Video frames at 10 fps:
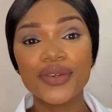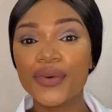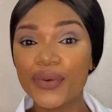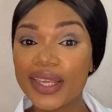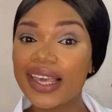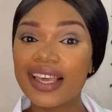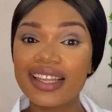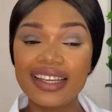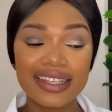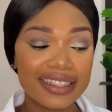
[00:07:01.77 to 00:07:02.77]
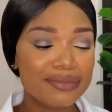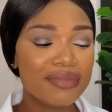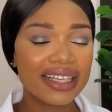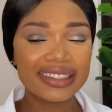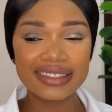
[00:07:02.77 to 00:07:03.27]
Okay, it
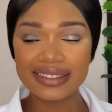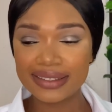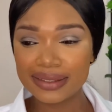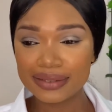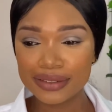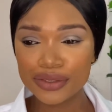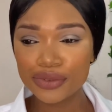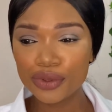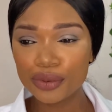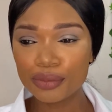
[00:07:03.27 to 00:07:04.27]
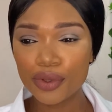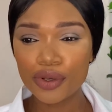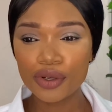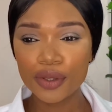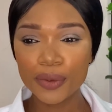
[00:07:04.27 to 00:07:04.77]
makes the room
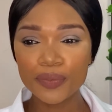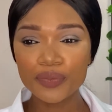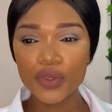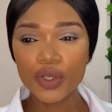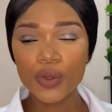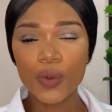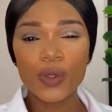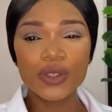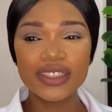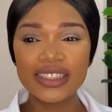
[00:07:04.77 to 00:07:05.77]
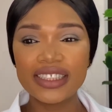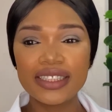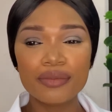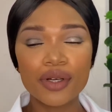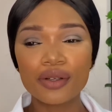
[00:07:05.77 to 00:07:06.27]
more
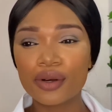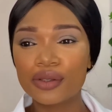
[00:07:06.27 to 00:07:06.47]
cozy, more